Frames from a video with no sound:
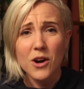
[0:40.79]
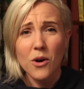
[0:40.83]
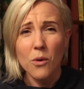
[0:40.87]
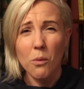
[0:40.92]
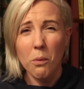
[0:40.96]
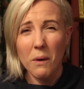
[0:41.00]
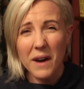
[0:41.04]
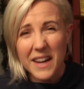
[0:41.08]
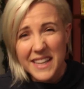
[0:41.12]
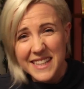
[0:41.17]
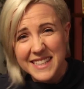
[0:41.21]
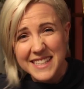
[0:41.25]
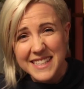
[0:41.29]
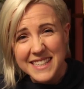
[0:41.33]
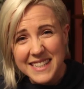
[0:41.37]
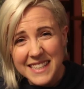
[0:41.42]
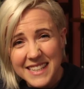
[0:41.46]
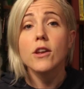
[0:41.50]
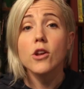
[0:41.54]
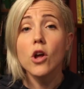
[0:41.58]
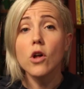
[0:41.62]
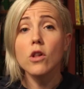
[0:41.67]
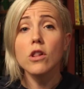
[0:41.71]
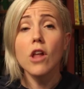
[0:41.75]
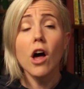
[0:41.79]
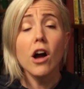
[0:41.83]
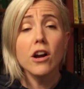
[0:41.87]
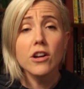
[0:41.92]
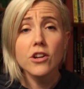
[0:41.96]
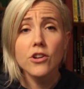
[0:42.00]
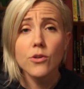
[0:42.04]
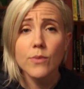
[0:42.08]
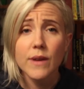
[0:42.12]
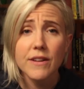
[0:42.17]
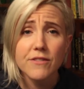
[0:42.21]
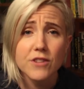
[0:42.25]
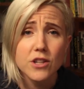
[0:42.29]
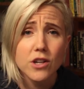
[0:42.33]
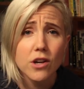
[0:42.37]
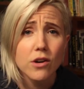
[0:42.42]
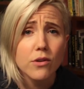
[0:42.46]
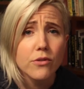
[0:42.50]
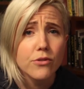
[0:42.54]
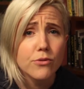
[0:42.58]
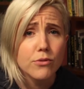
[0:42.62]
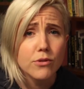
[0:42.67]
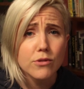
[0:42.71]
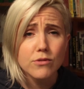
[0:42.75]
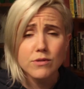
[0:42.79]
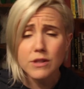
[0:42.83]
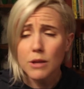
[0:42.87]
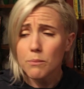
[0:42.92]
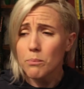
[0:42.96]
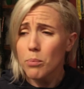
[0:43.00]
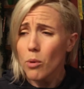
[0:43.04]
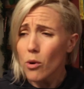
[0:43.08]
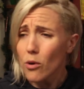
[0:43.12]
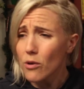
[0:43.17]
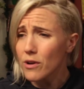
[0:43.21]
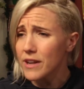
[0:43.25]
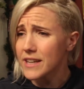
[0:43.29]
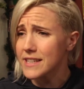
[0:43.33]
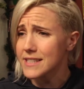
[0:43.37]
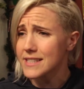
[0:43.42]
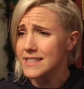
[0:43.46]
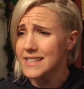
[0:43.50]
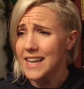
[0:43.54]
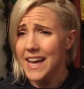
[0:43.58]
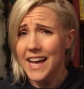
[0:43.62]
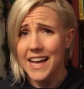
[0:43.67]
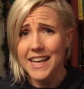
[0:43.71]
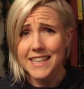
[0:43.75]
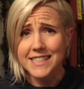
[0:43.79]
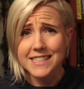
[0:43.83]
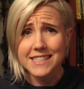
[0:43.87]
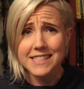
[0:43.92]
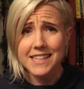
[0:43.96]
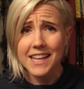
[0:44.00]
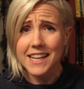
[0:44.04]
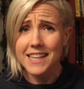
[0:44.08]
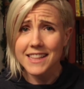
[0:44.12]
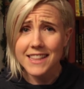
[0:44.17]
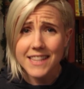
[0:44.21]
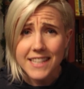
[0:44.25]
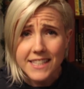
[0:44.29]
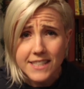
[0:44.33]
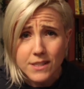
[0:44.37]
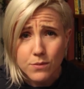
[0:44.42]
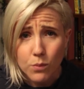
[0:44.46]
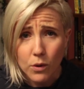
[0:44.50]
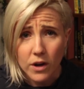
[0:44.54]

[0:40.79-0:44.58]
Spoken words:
What? No longer do we have to go through laborious tasks like this